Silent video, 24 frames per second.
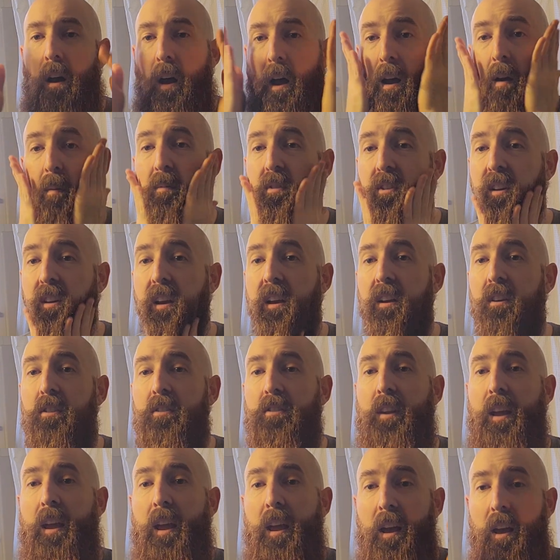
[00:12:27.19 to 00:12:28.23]
So again,
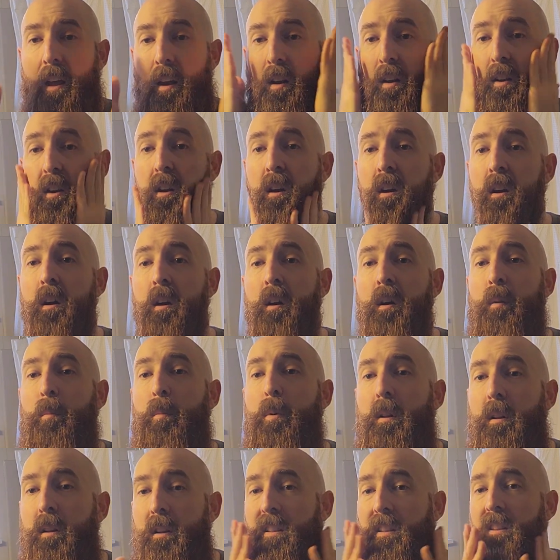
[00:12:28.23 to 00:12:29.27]
just hand
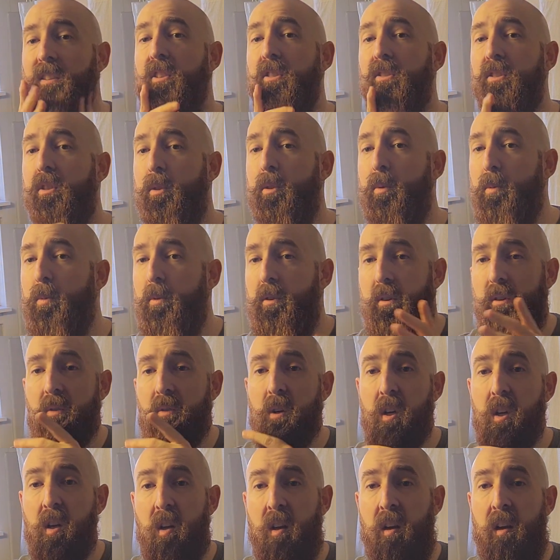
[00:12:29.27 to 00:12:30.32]
pulling this
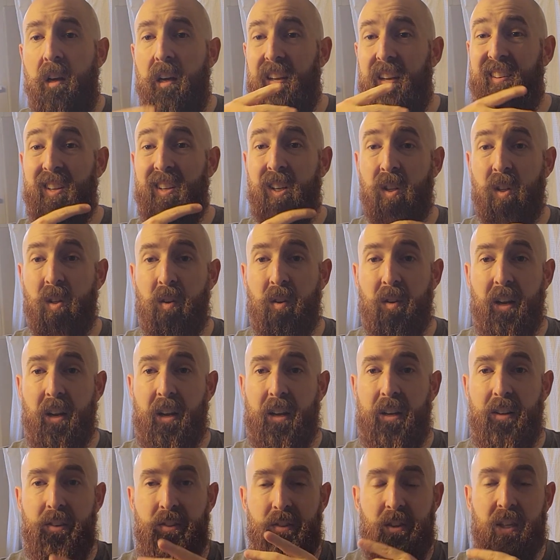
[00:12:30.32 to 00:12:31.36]
through until your
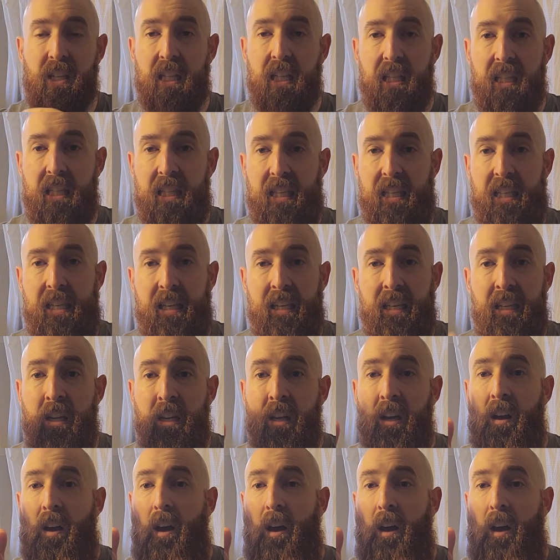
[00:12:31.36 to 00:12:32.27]
hands are clean.